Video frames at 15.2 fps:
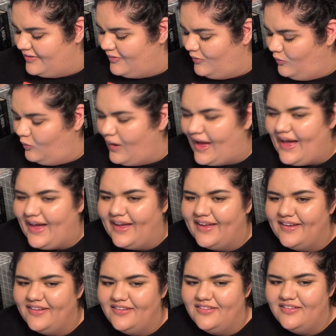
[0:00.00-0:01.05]

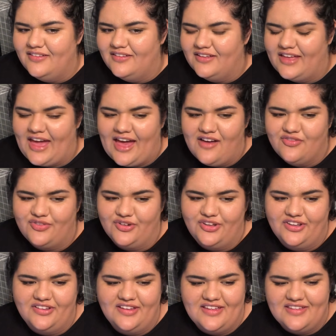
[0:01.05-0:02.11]
while
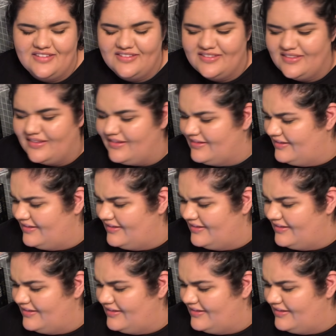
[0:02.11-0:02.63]
Gavril is.